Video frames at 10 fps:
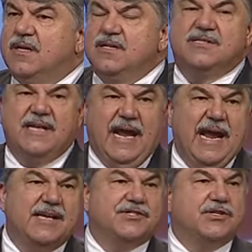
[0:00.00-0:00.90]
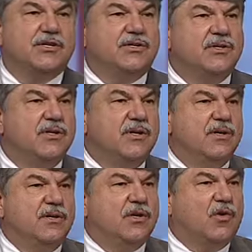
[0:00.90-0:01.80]
is the answer
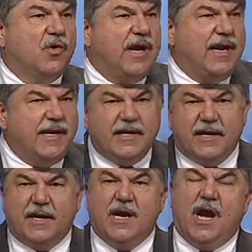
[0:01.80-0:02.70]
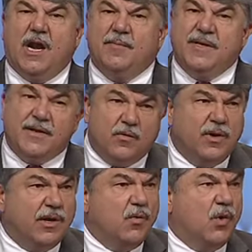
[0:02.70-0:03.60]
to creating an economy that
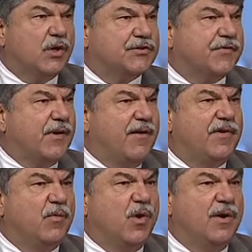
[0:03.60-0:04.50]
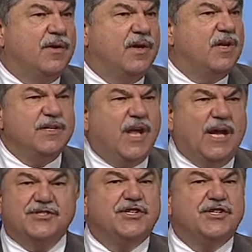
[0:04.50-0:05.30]
really works for everyone, not